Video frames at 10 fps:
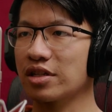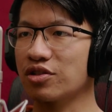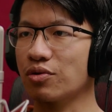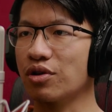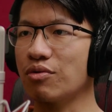
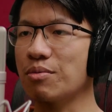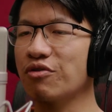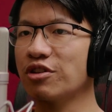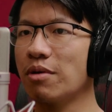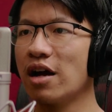So I'm going to
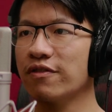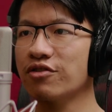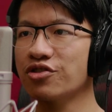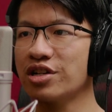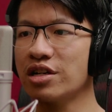remove the pop
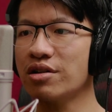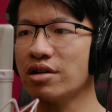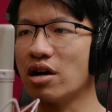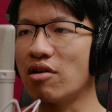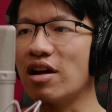filter here.
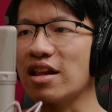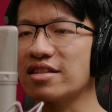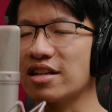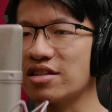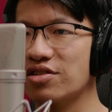All right,
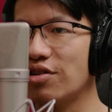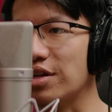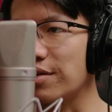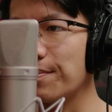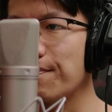let's get started.